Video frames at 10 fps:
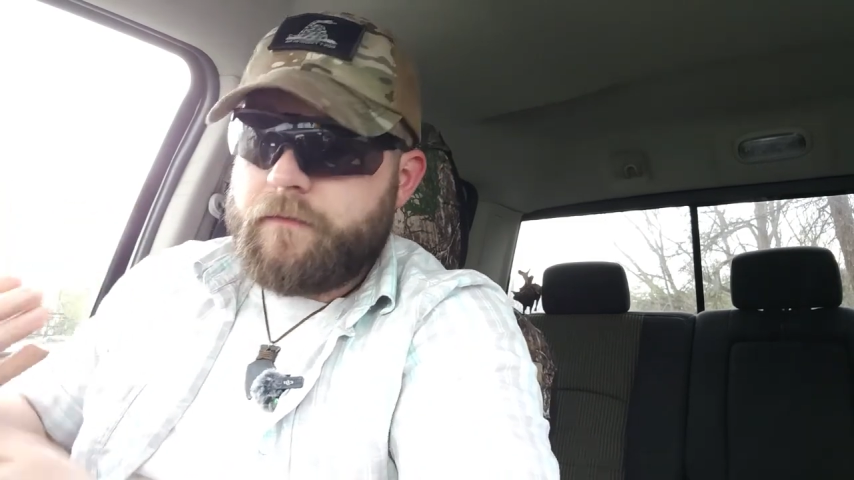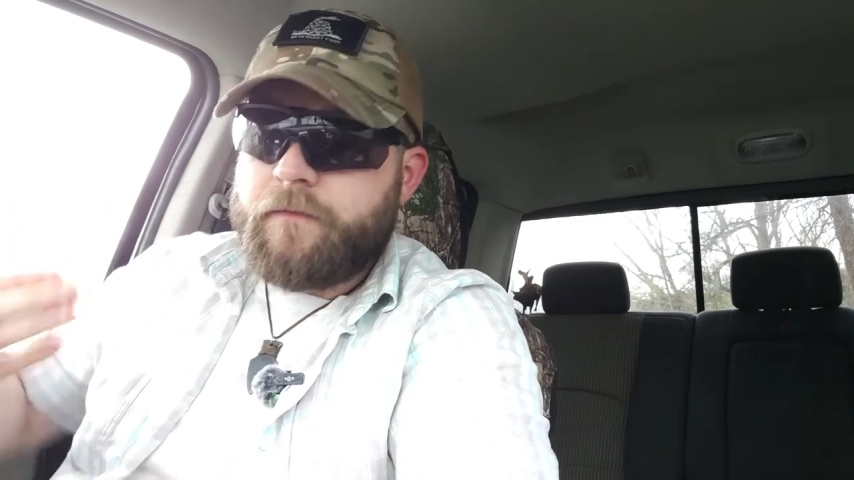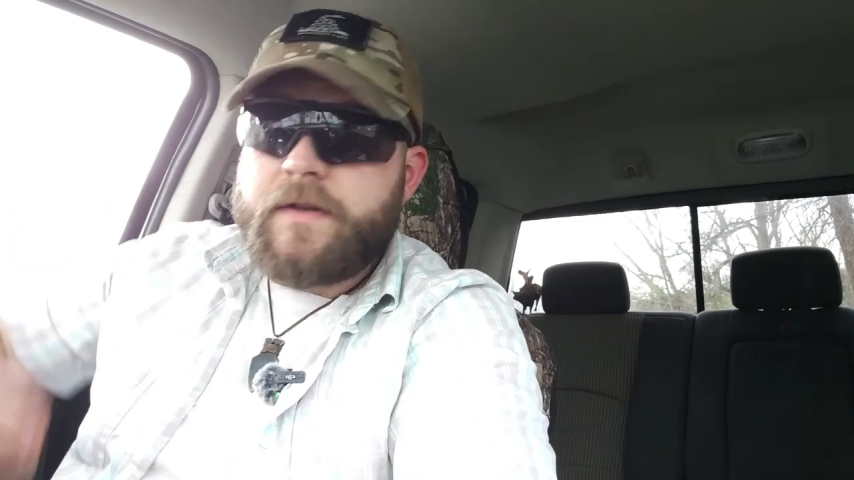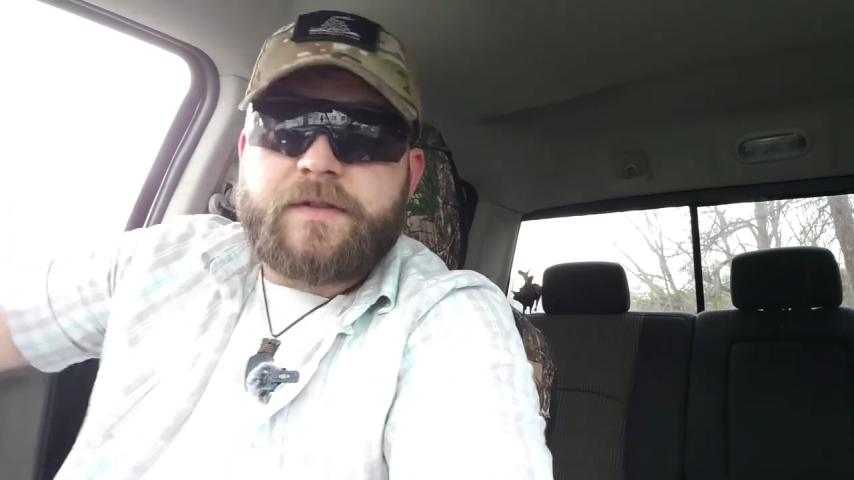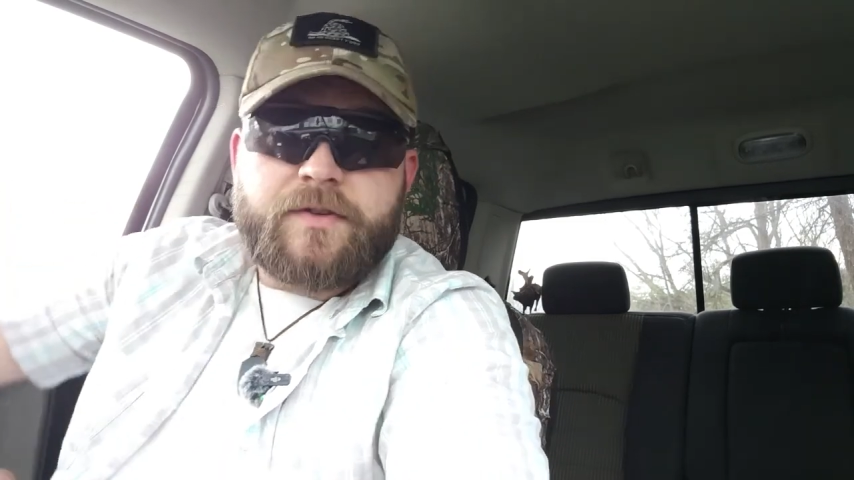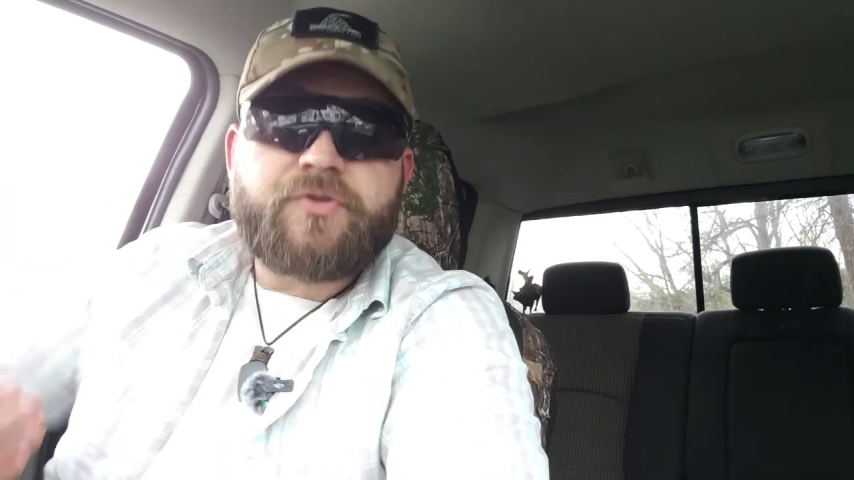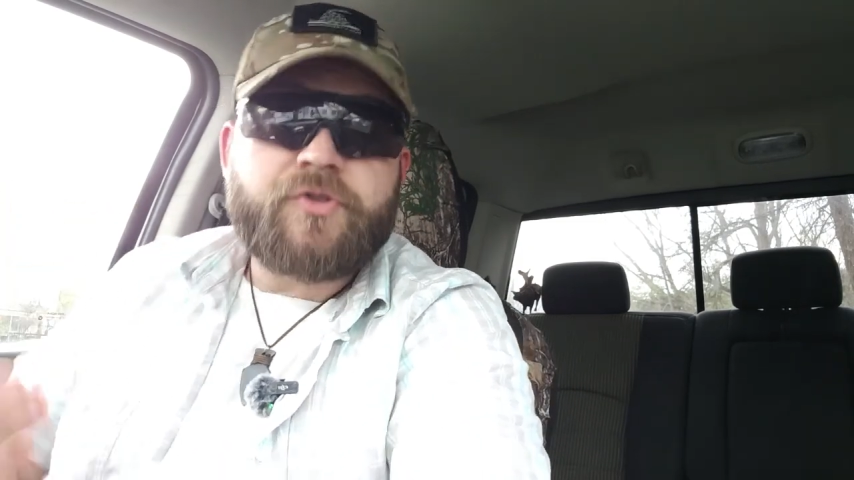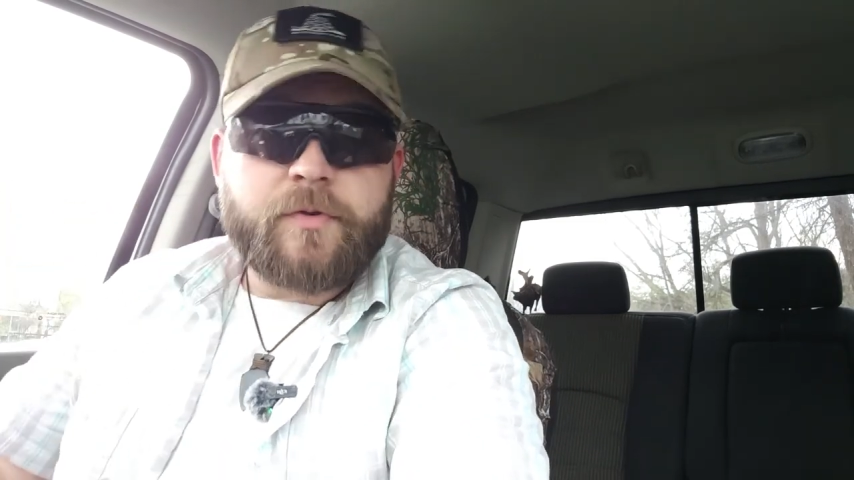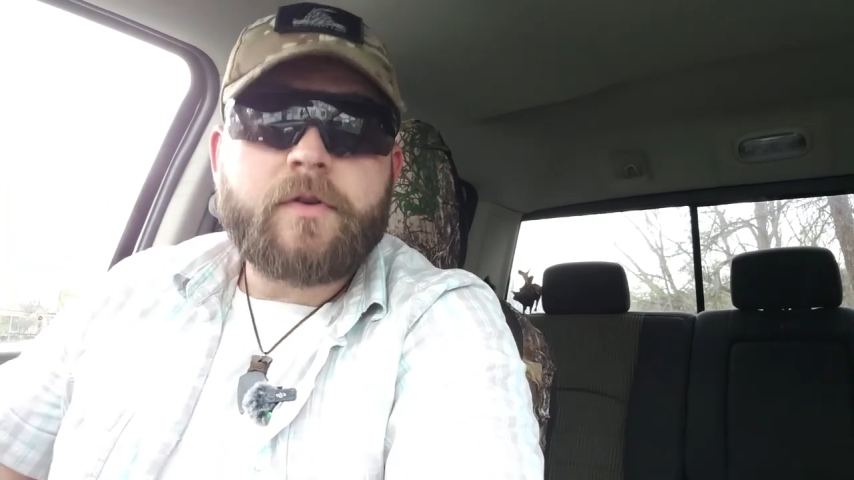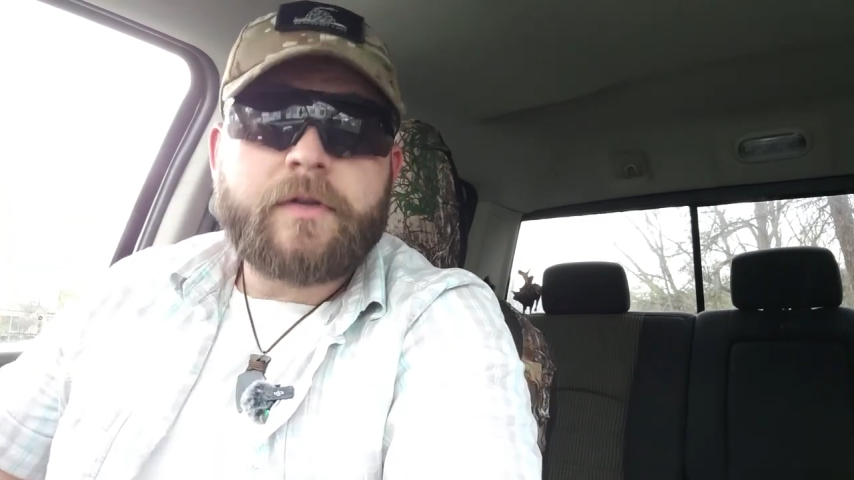this is
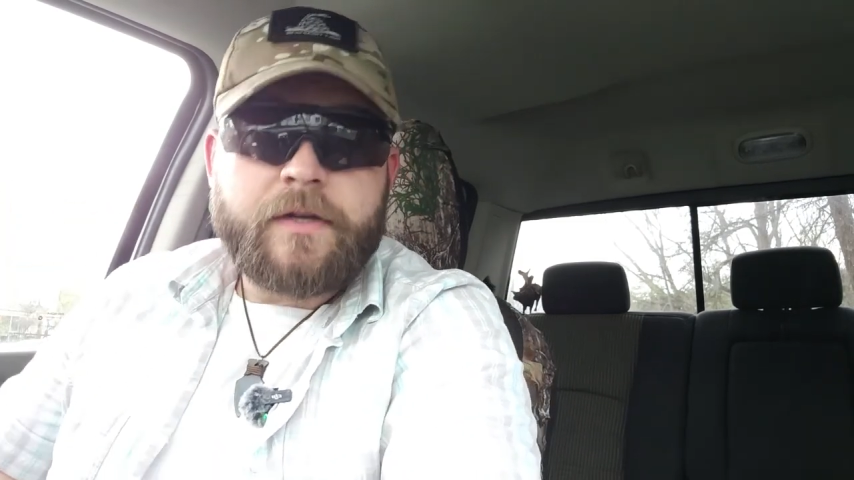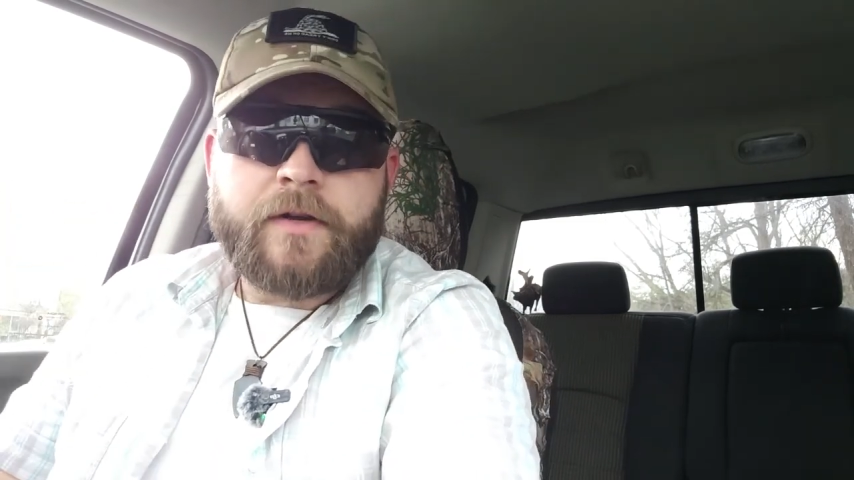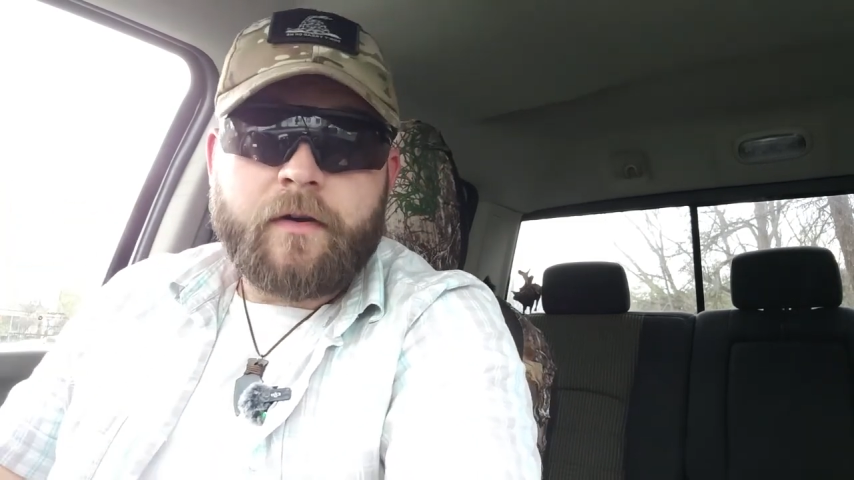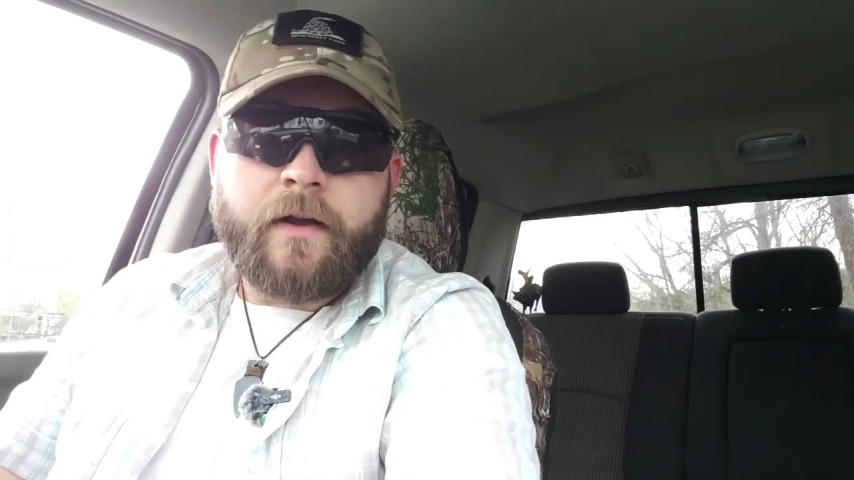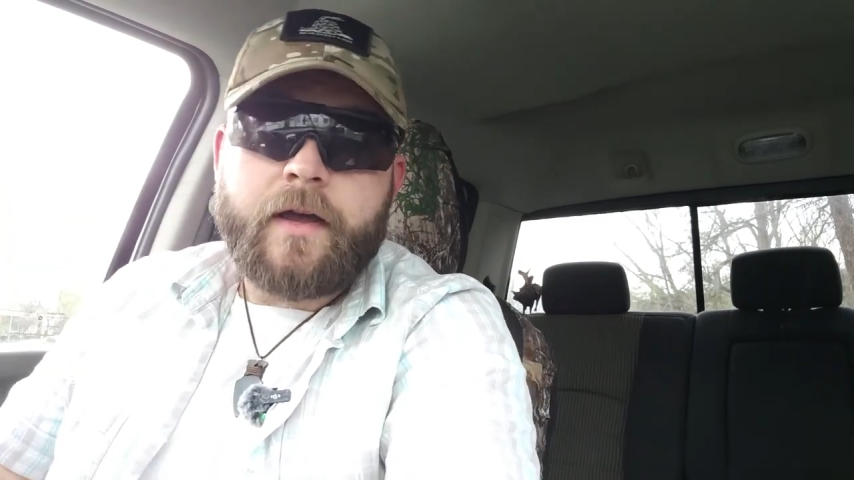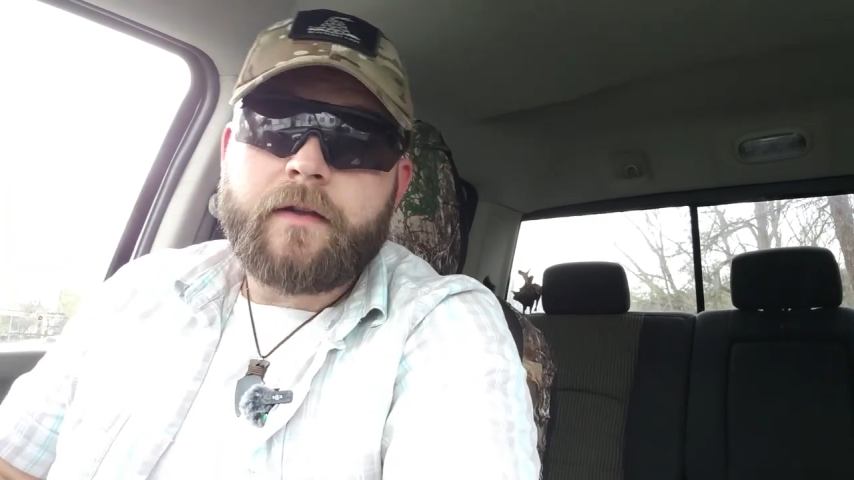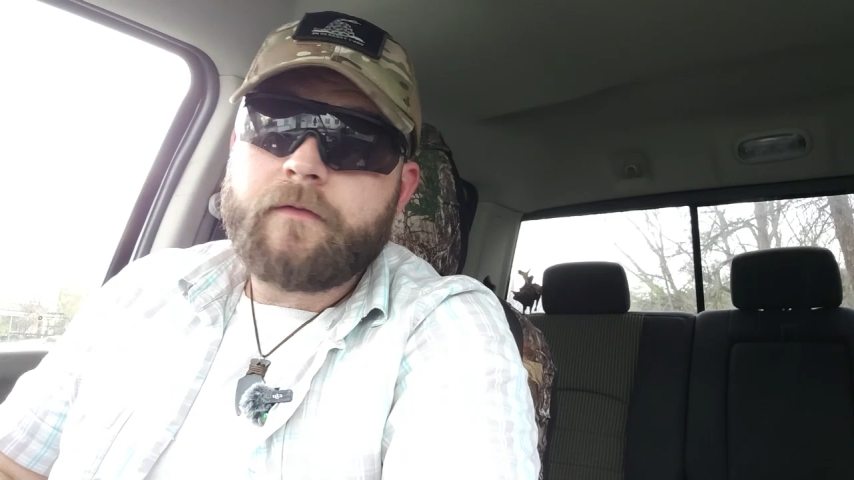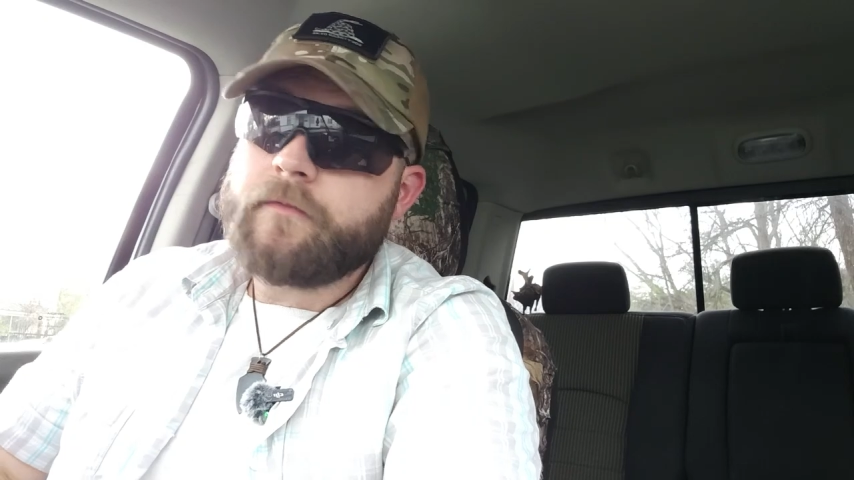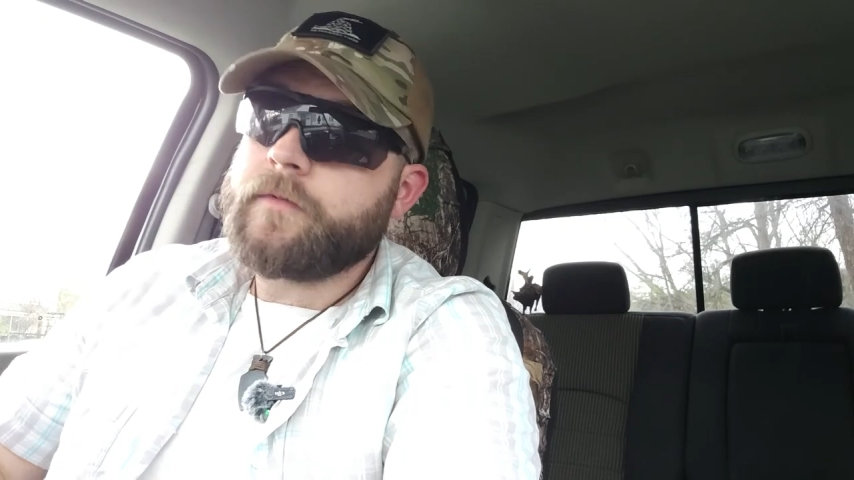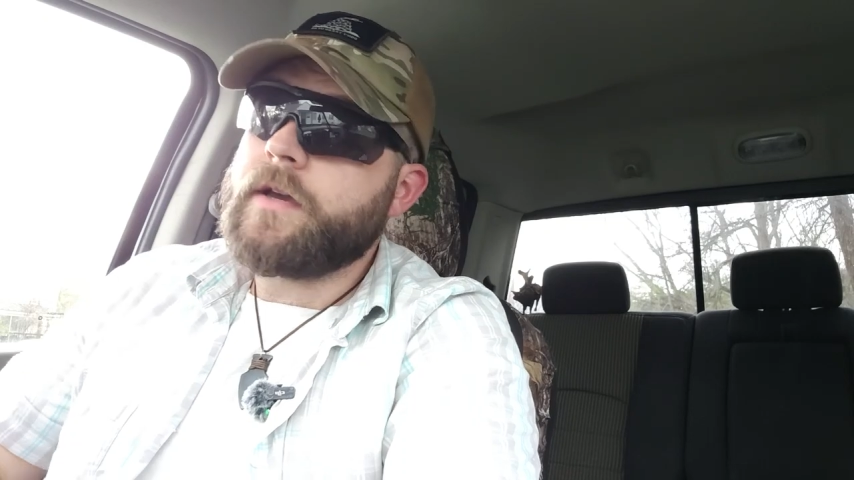drilled in your head,
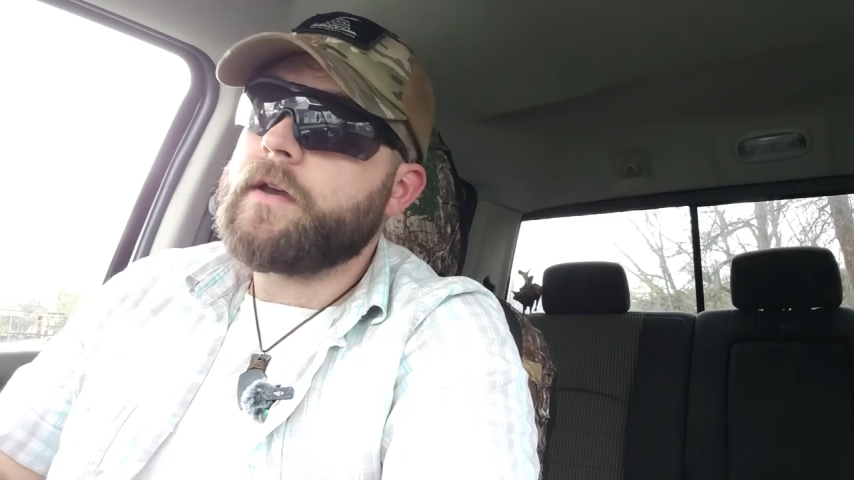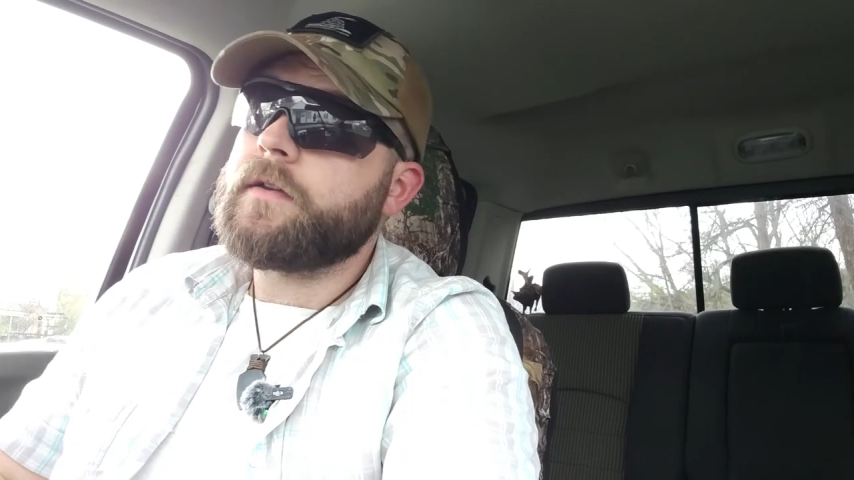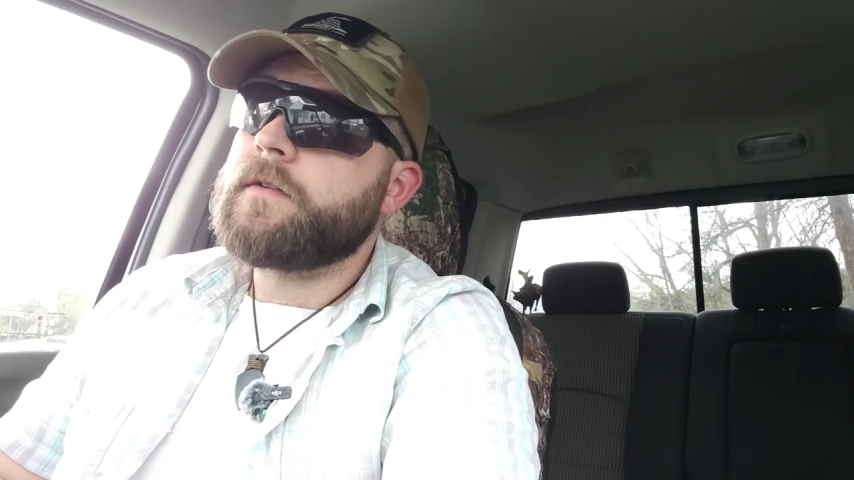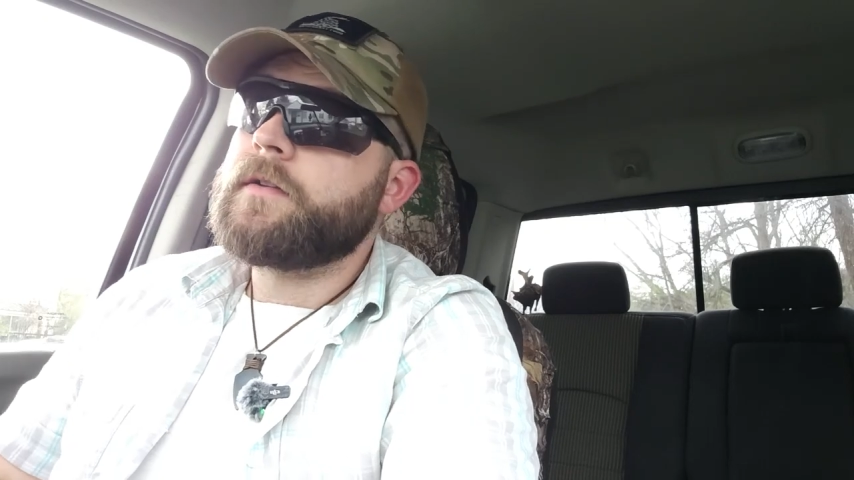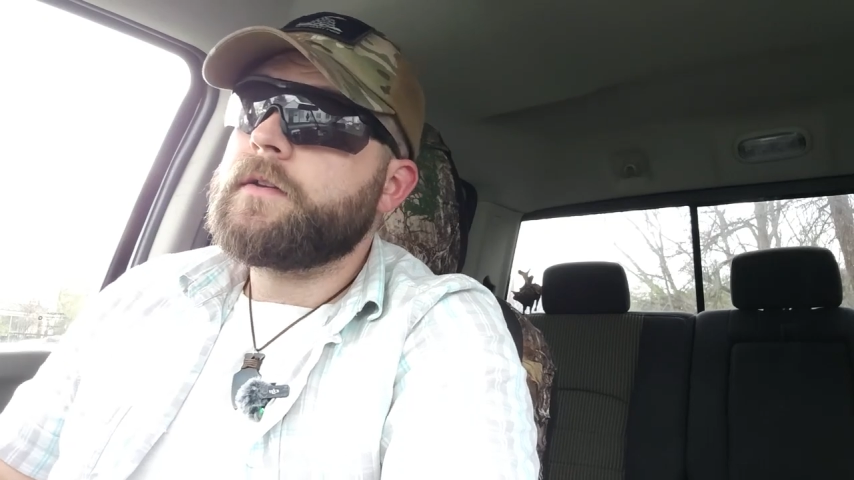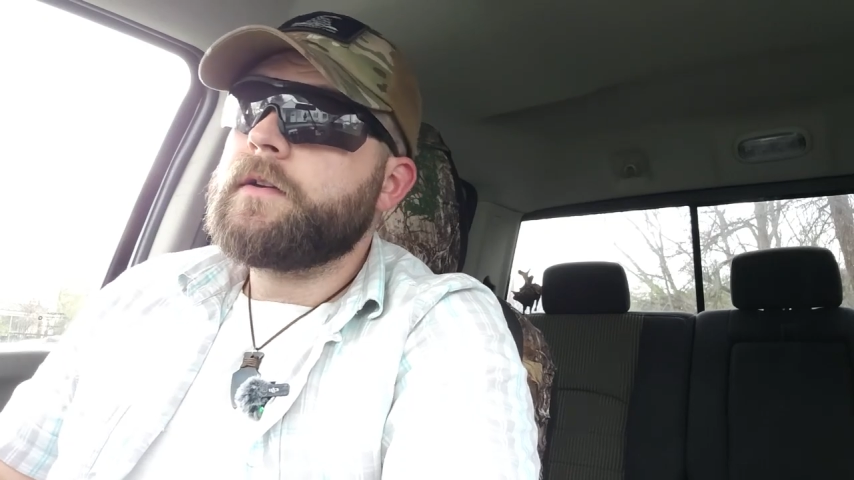okay?